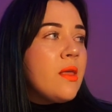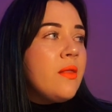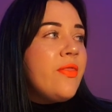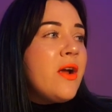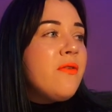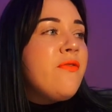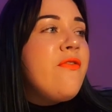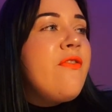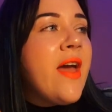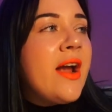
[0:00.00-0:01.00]
they're
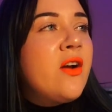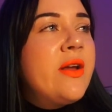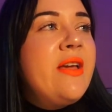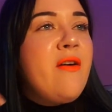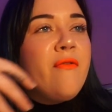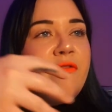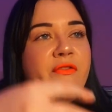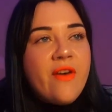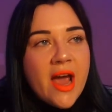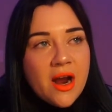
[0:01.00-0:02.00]
very,
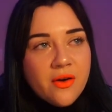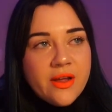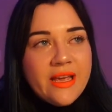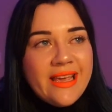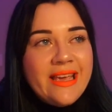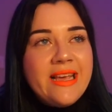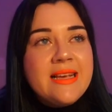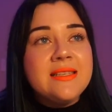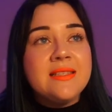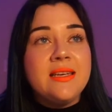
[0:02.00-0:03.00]
very
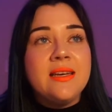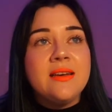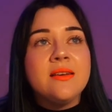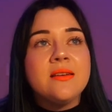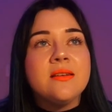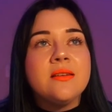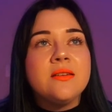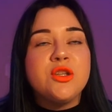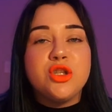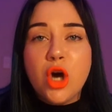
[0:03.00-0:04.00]
easy
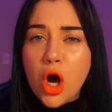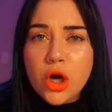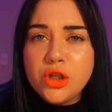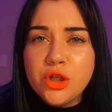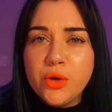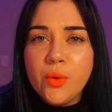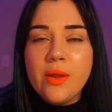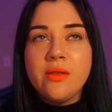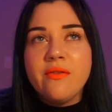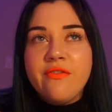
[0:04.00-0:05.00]
to talk to,
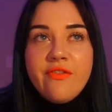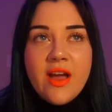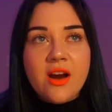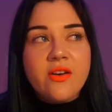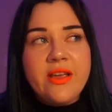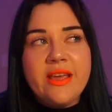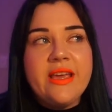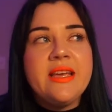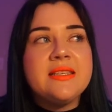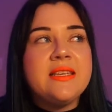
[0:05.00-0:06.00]
and they're very
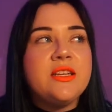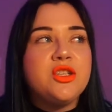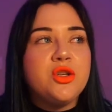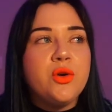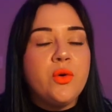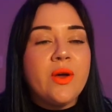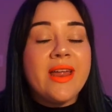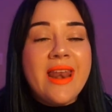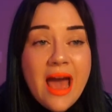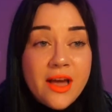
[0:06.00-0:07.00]
easy to
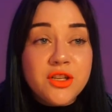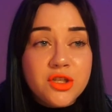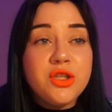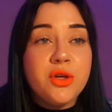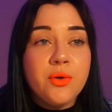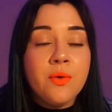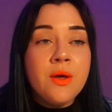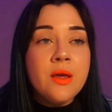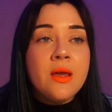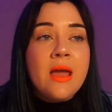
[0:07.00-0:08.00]
connect to.
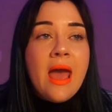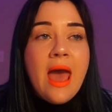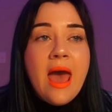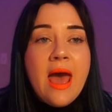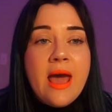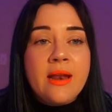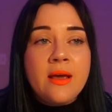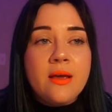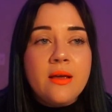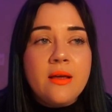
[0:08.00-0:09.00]

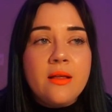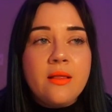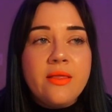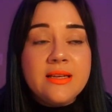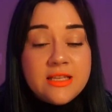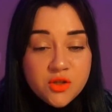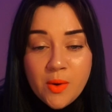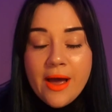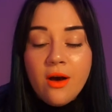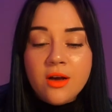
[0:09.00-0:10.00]
And this is
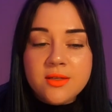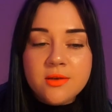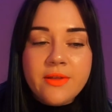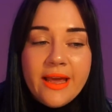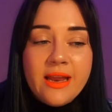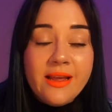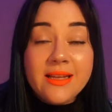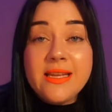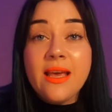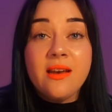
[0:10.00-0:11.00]
why also they can
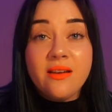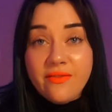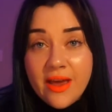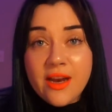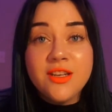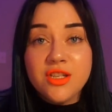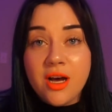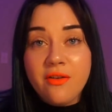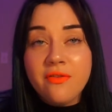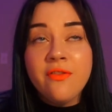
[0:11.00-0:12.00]
get taken advantage
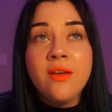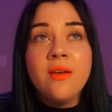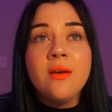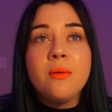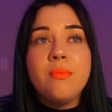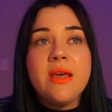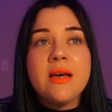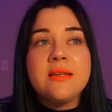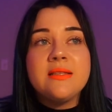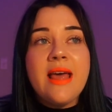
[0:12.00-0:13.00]
of,
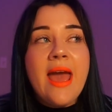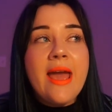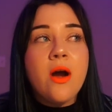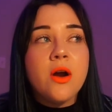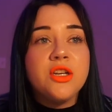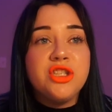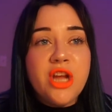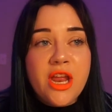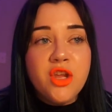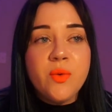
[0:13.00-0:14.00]
because they are
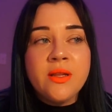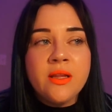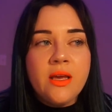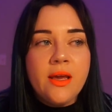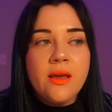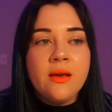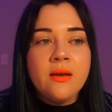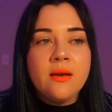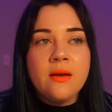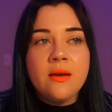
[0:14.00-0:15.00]
genuinely
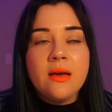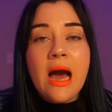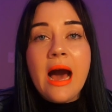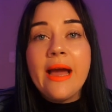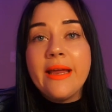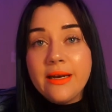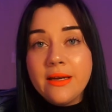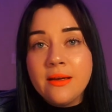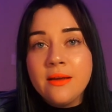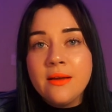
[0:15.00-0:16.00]
kind.